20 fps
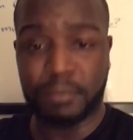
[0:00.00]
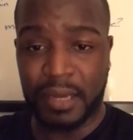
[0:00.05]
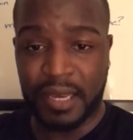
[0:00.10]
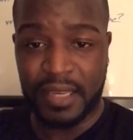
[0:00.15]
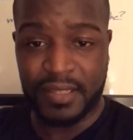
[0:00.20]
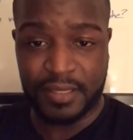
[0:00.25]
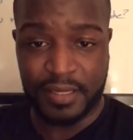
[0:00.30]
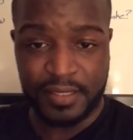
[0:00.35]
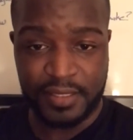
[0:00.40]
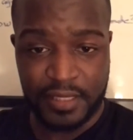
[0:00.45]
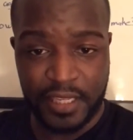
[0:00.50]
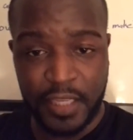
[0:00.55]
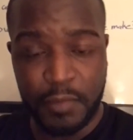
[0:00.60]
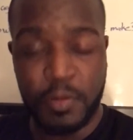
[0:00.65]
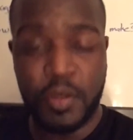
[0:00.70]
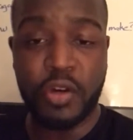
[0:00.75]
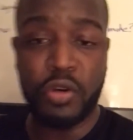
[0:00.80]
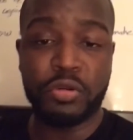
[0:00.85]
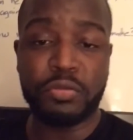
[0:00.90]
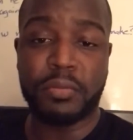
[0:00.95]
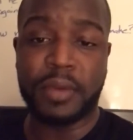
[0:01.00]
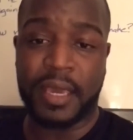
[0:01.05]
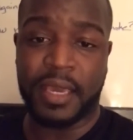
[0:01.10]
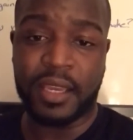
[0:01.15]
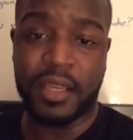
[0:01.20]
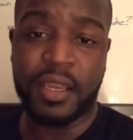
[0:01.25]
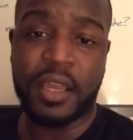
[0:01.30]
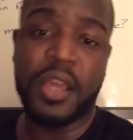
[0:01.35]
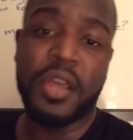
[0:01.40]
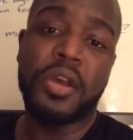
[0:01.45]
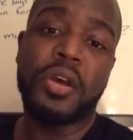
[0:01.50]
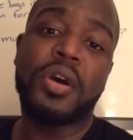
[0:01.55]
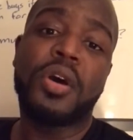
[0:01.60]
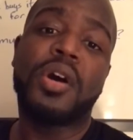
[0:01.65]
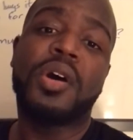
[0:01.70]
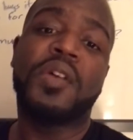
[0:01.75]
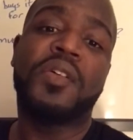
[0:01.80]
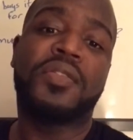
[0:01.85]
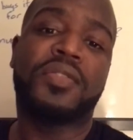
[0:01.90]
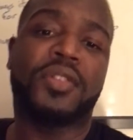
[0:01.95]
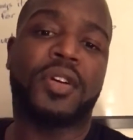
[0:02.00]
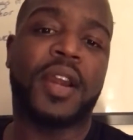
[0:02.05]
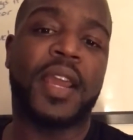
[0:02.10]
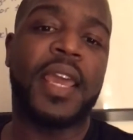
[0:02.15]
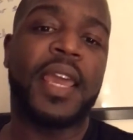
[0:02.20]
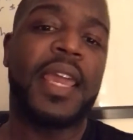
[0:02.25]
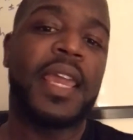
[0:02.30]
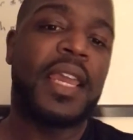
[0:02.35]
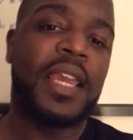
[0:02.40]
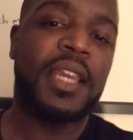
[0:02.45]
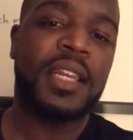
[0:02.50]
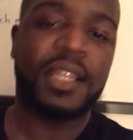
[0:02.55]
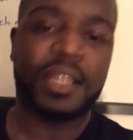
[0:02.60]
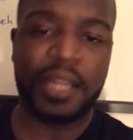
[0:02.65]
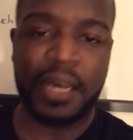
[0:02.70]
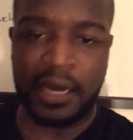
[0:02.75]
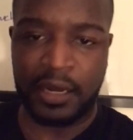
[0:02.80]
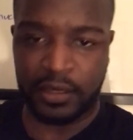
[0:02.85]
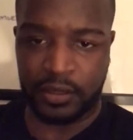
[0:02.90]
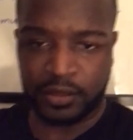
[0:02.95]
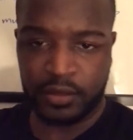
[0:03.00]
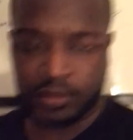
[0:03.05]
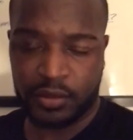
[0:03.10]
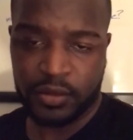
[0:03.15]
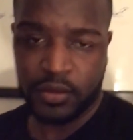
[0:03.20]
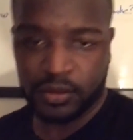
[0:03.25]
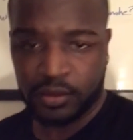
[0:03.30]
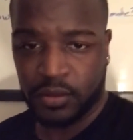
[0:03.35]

buys that same goat back for $80.